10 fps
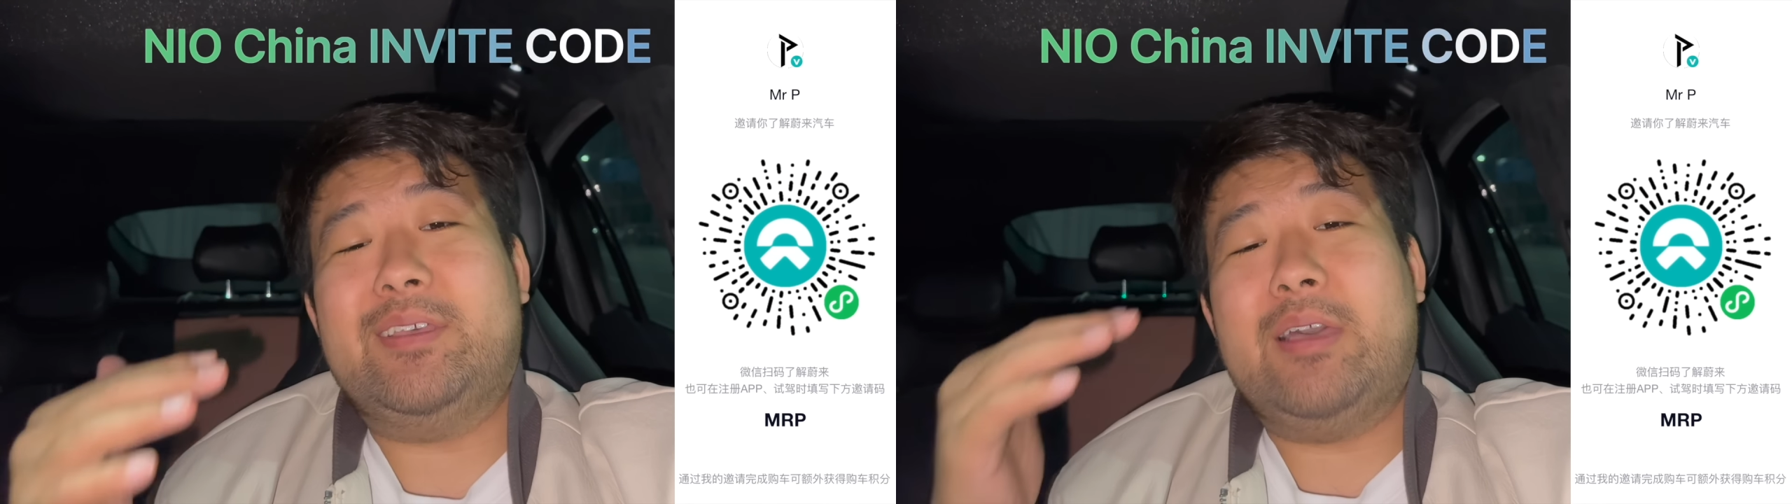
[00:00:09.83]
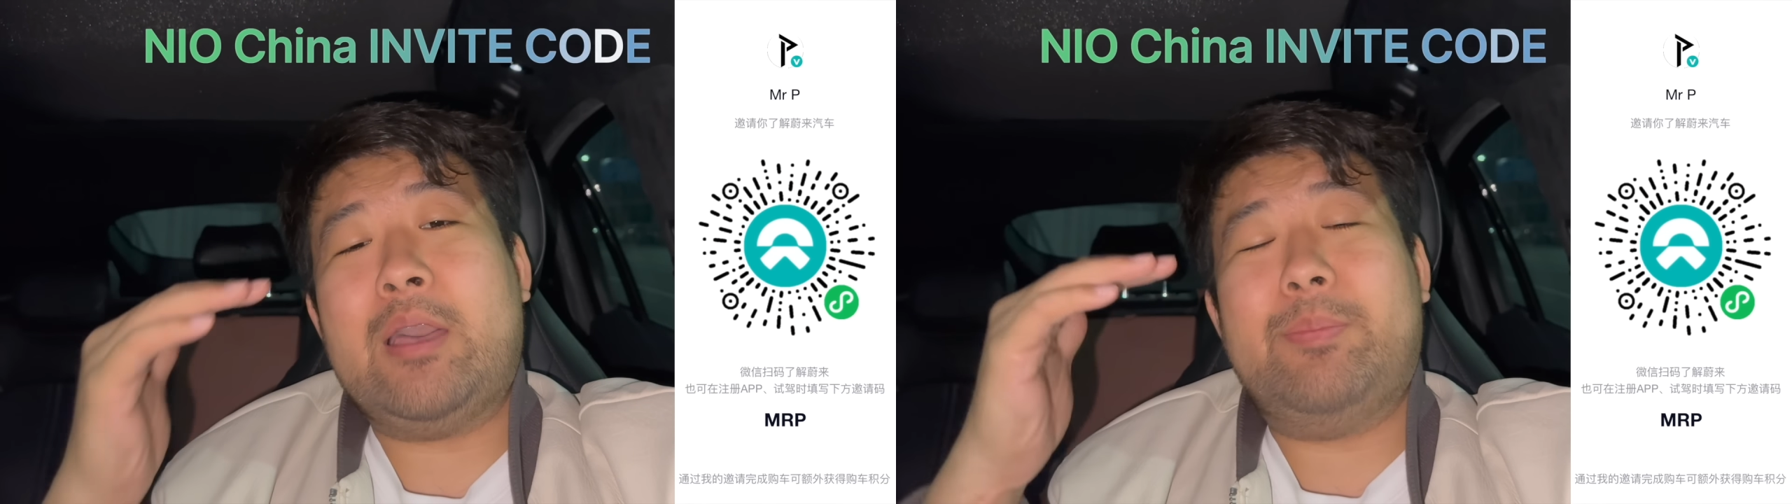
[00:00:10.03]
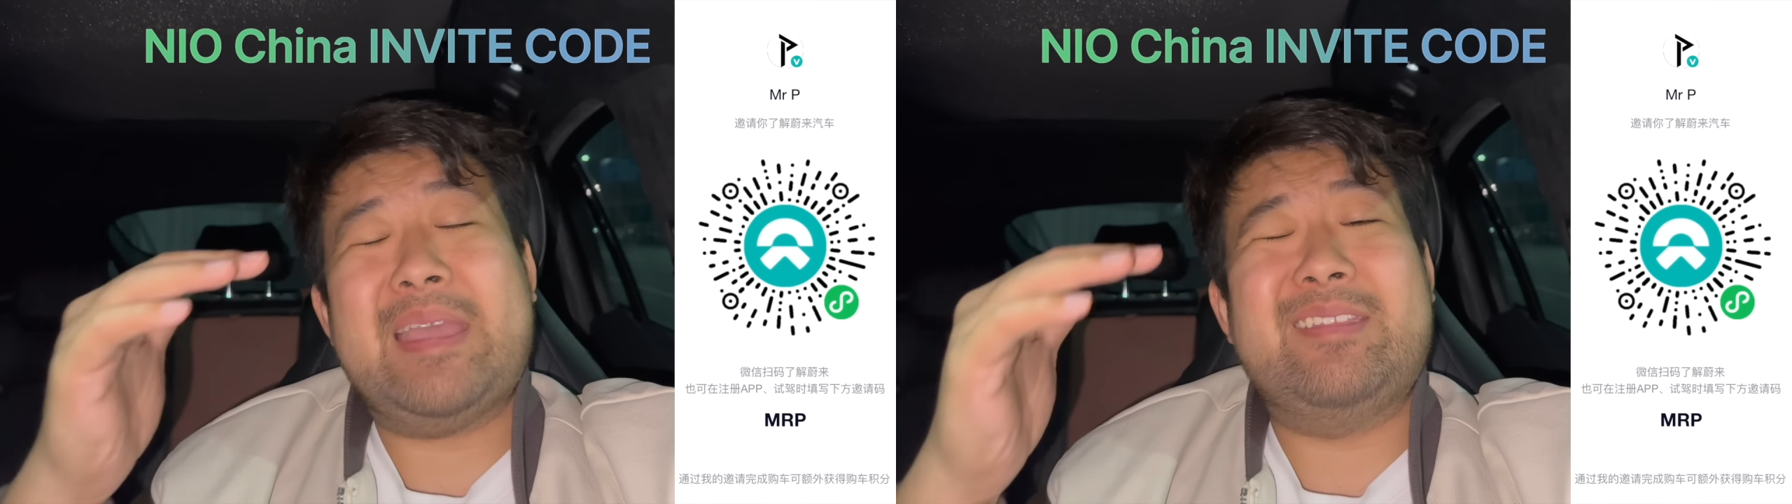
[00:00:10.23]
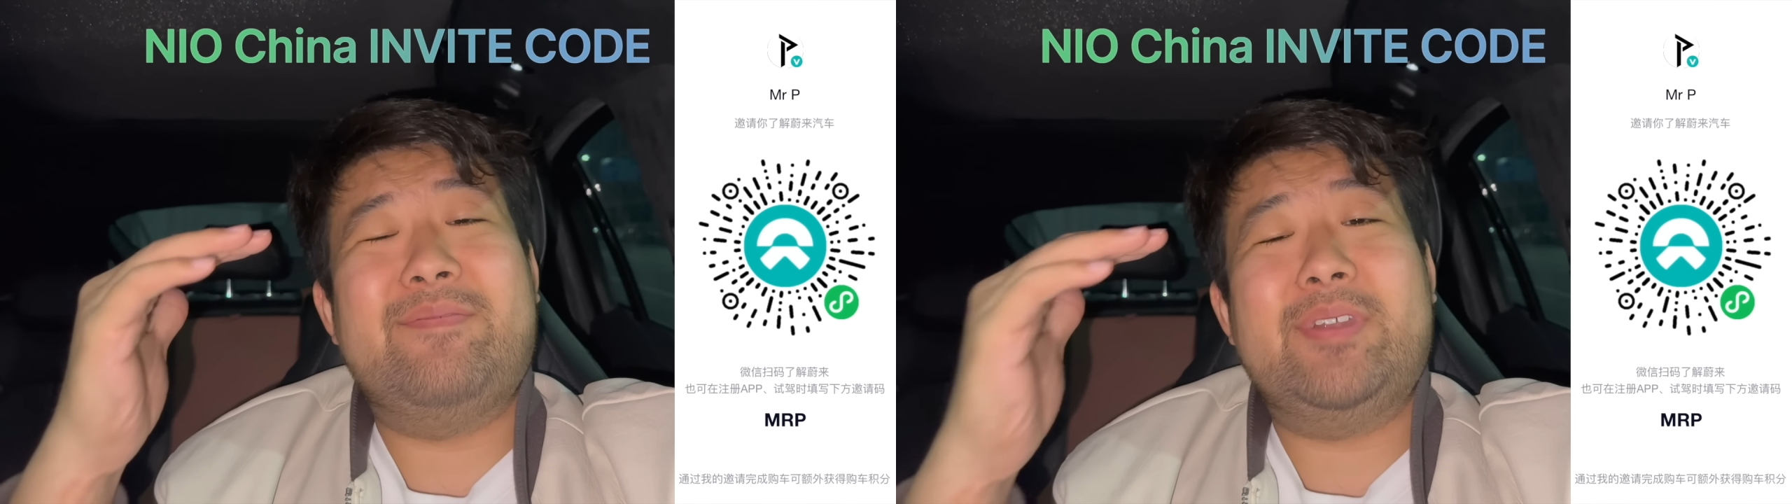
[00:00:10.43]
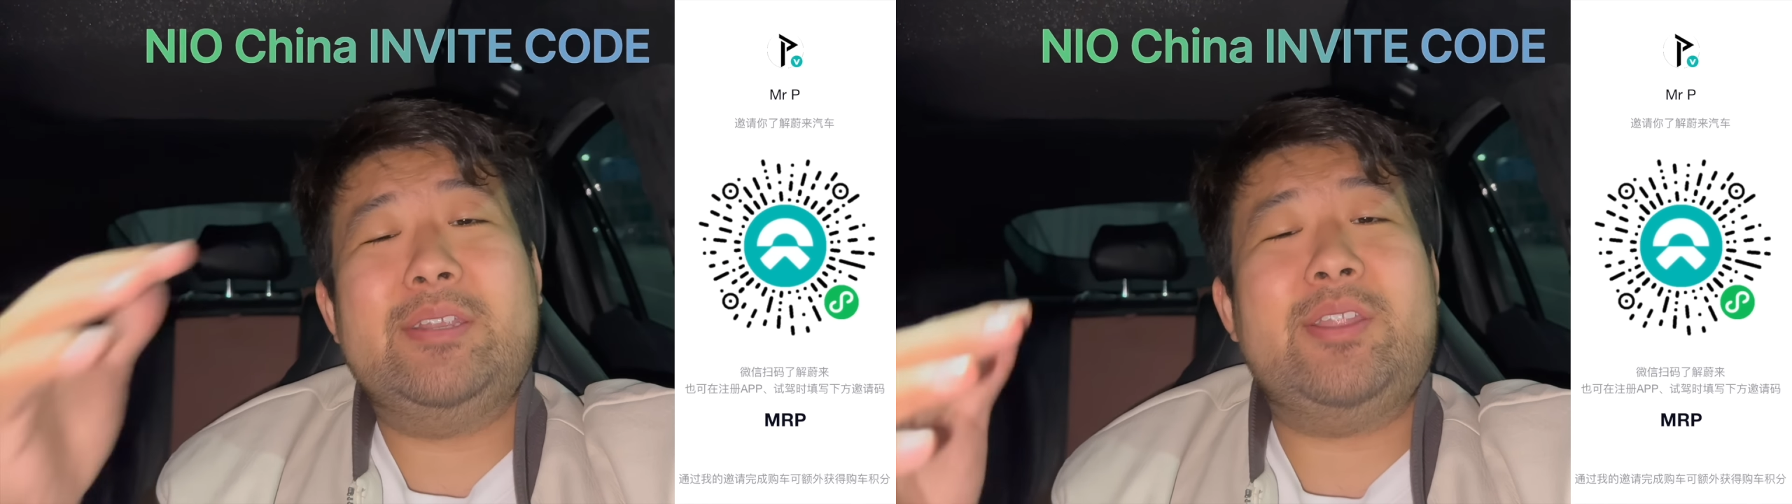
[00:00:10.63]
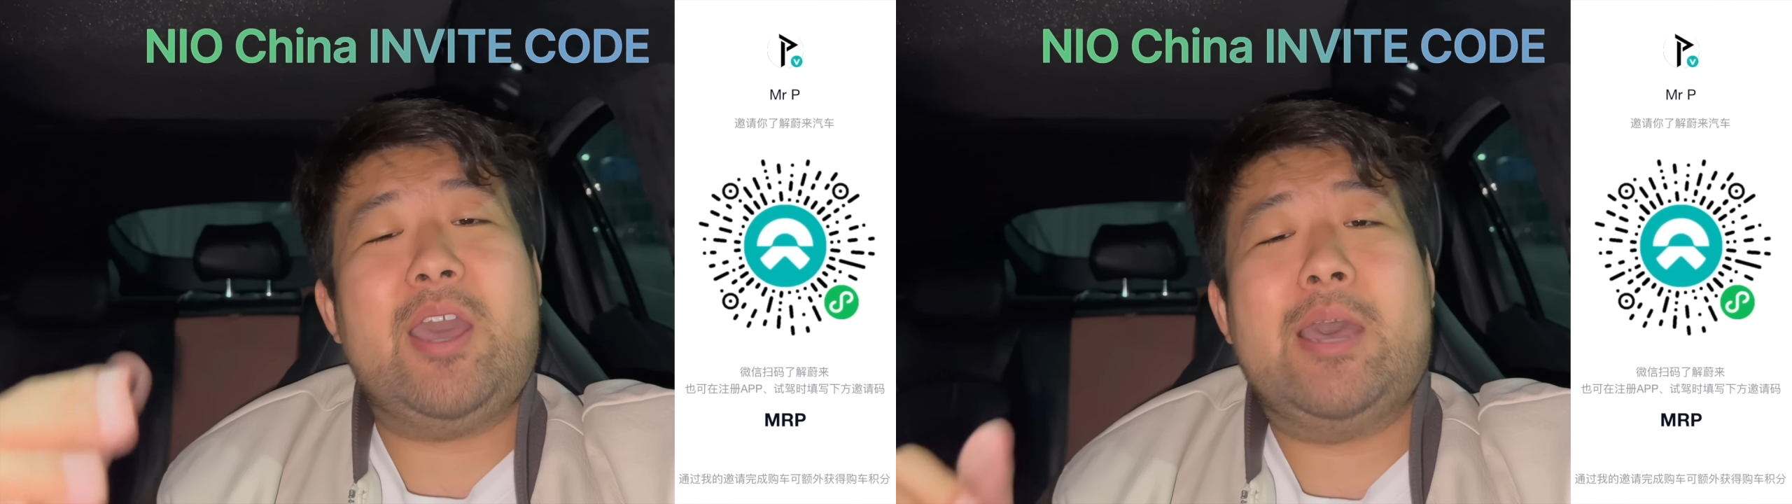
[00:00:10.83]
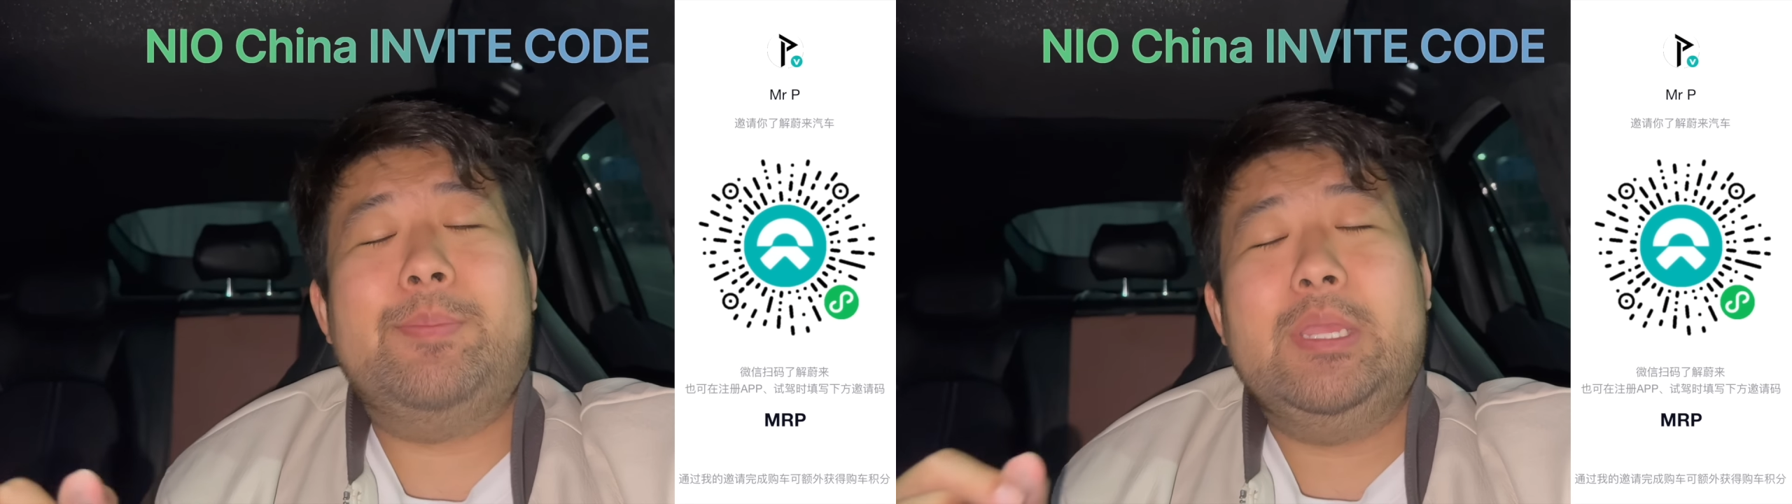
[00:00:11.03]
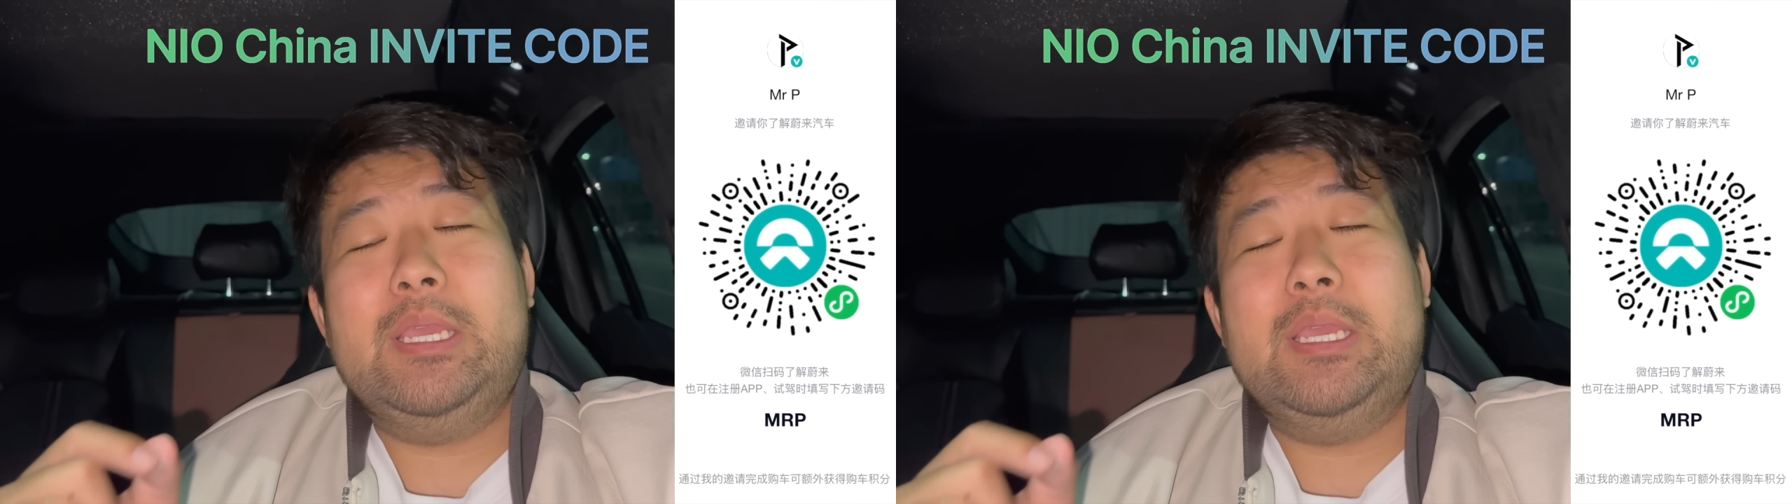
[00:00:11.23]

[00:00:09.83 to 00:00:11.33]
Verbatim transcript: up at the very top,